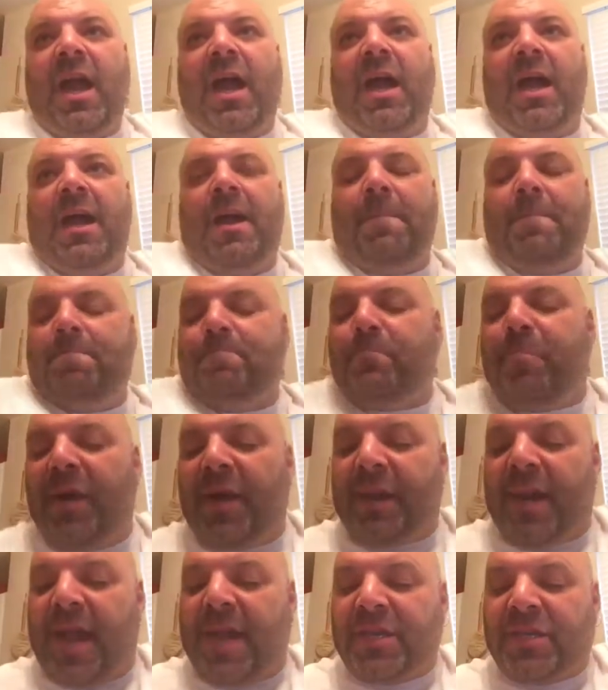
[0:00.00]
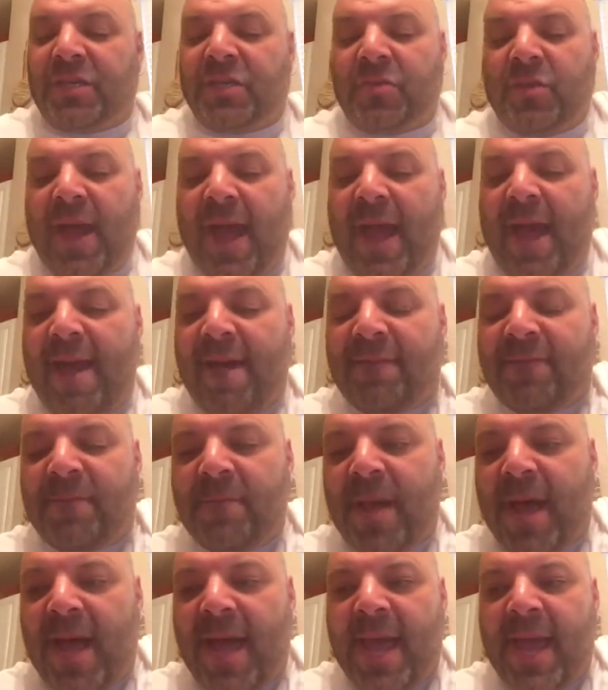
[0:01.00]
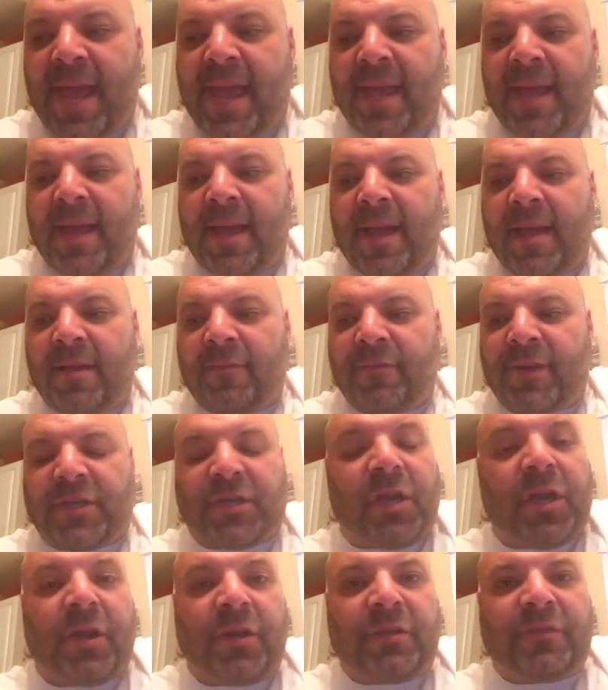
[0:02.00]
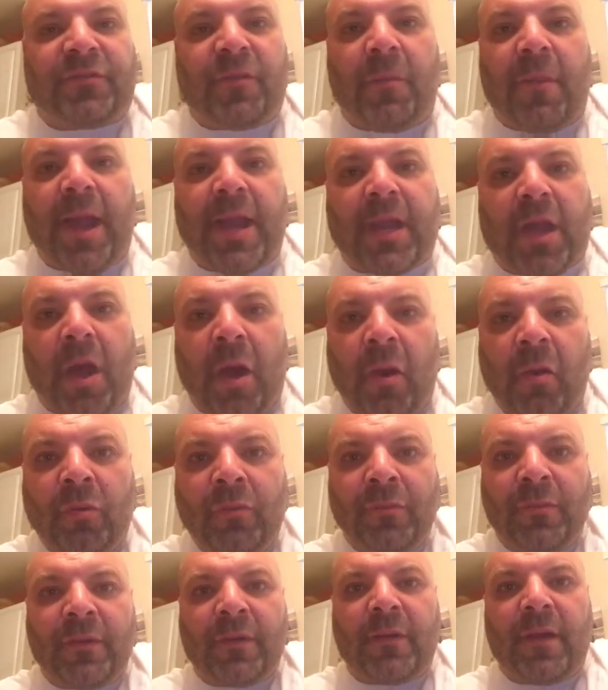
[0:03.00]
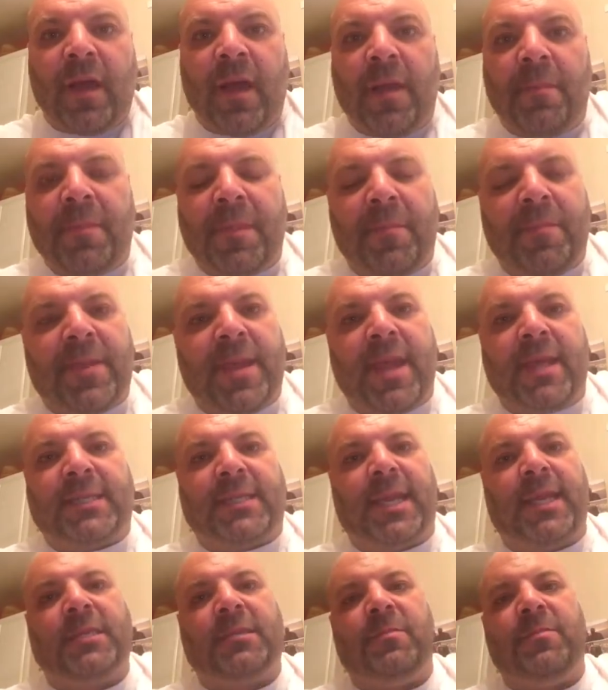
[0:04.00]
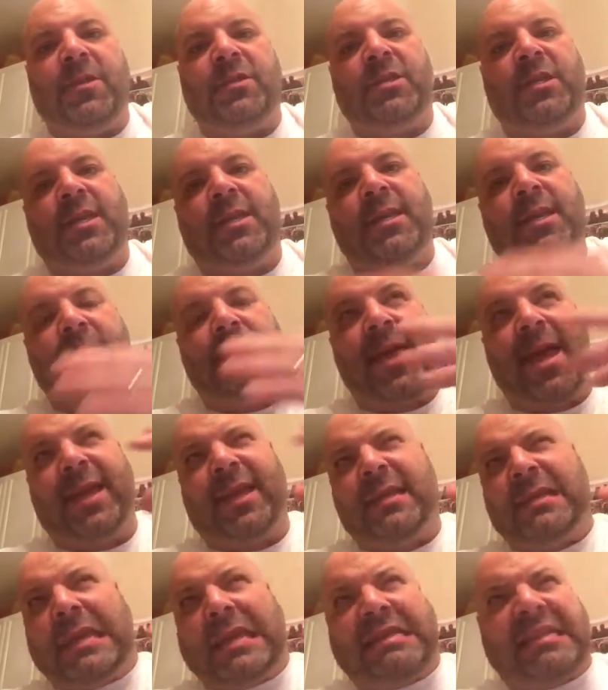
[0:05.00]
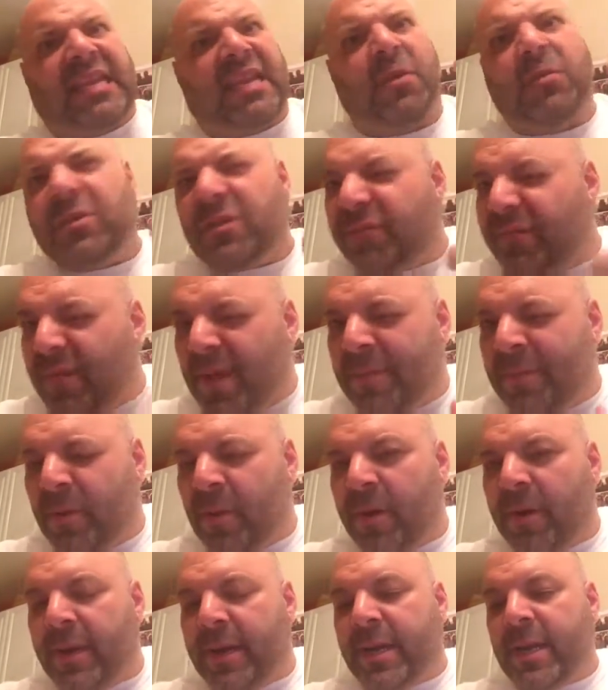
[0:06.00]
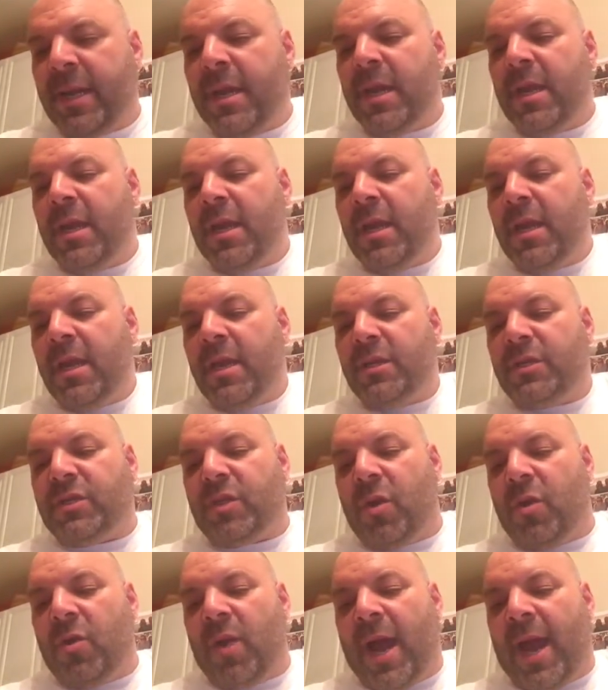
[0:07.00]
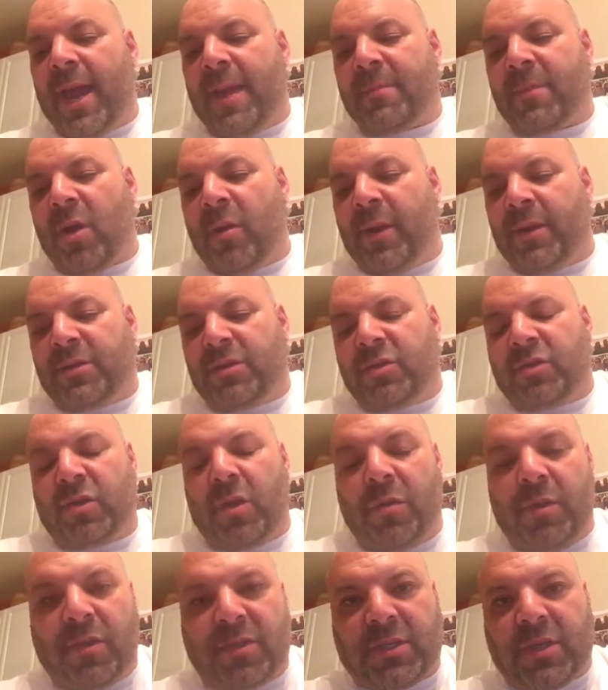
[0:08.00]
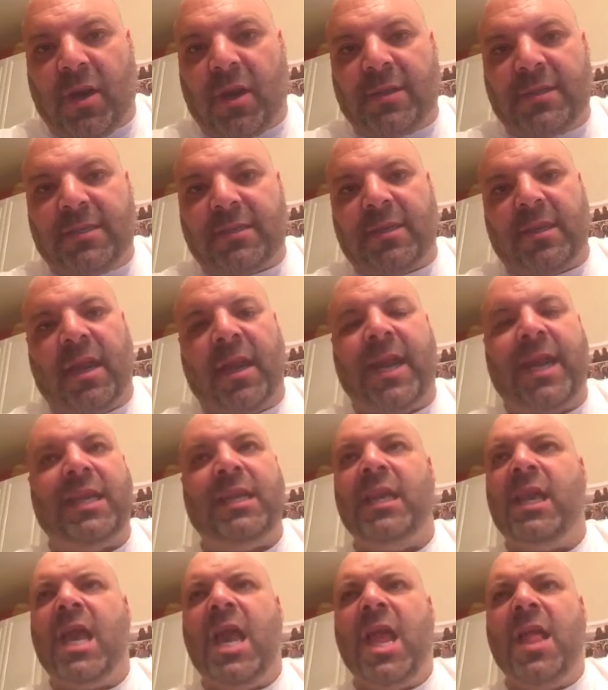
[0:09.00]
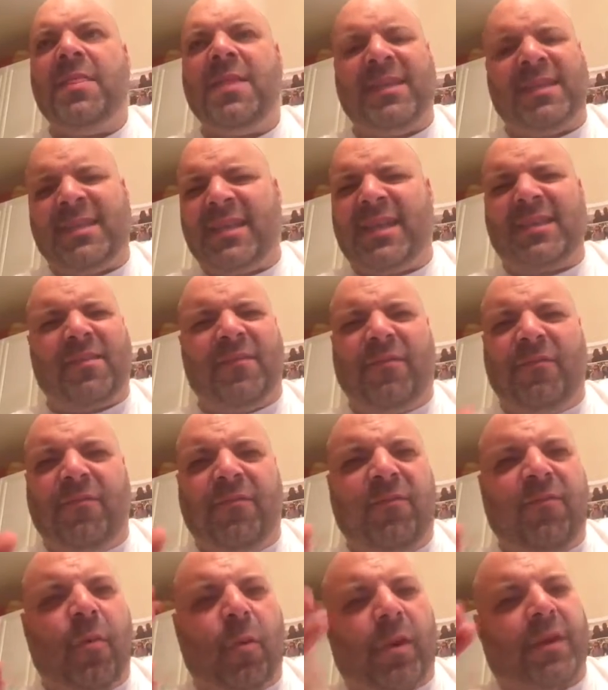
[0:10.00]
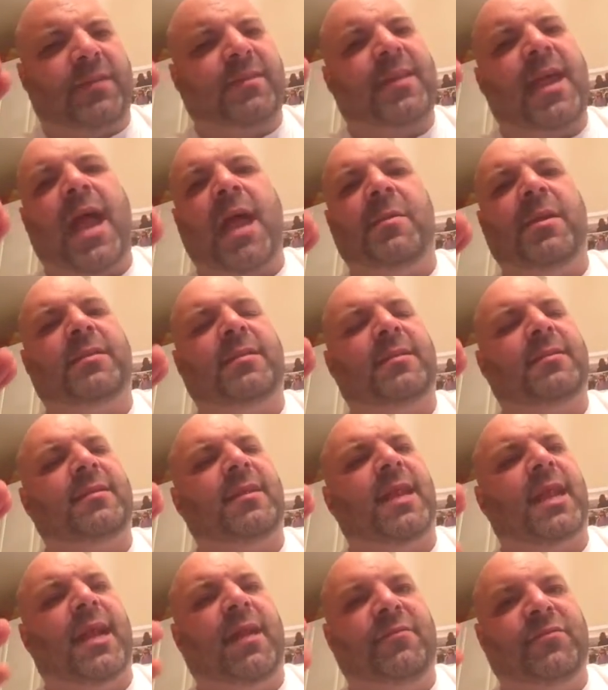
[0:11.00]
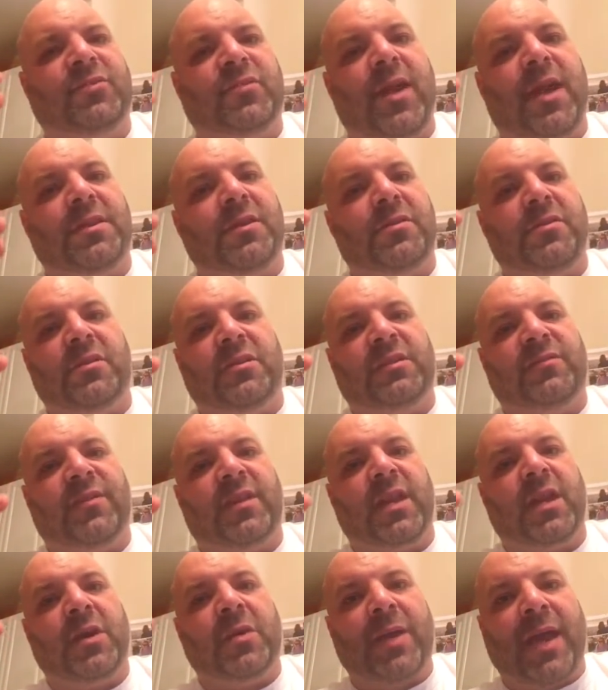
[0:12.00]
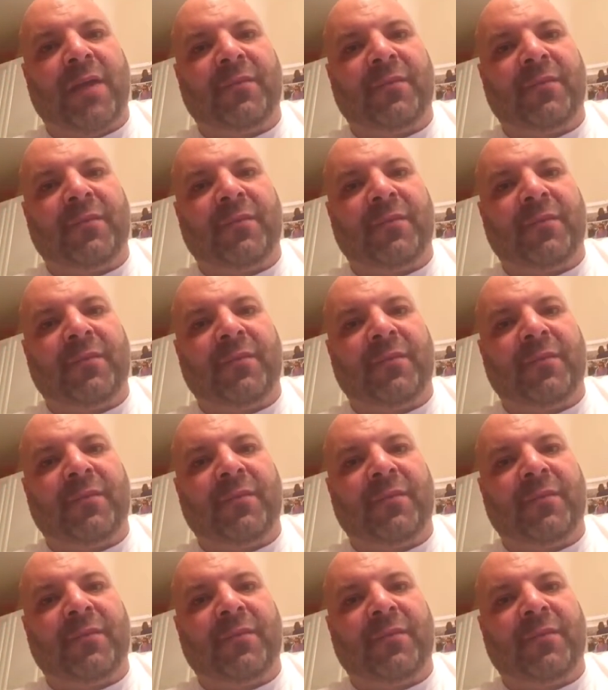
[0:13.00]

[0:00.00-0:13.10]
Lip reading: But I do have my returns from Mike O. The PSA submission he did back in, I think it was February. So I am going to show those cards tonight. This is like the fourth time I think tonight I've tried to do this video.